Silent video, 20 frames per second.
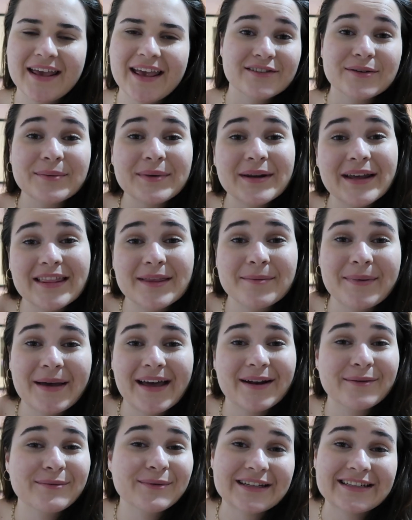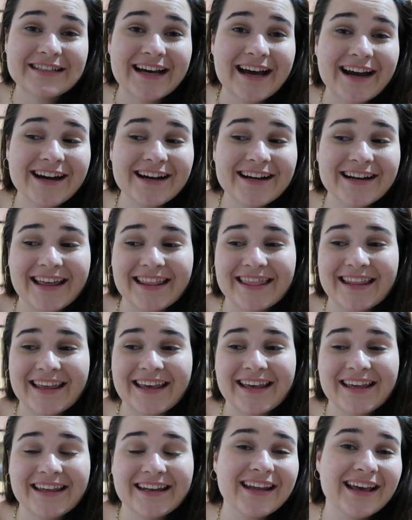So I'm gonna hit the bed, I'm really tired, and
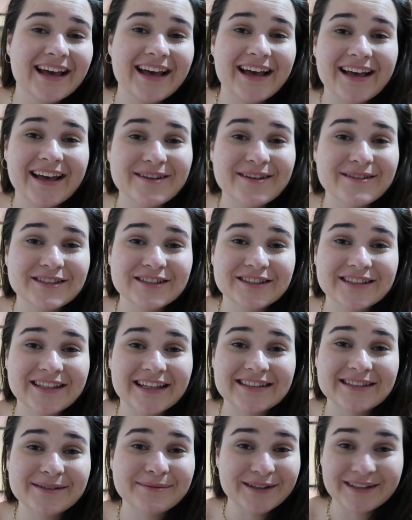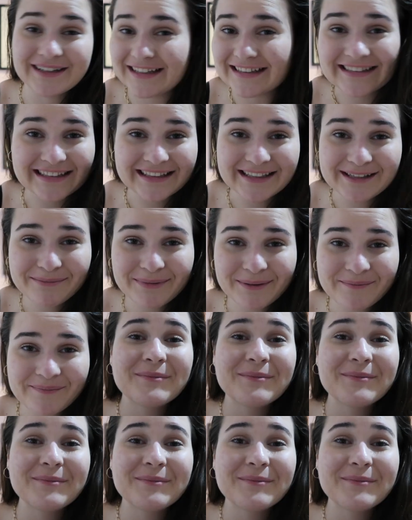then just get some good night's sleep.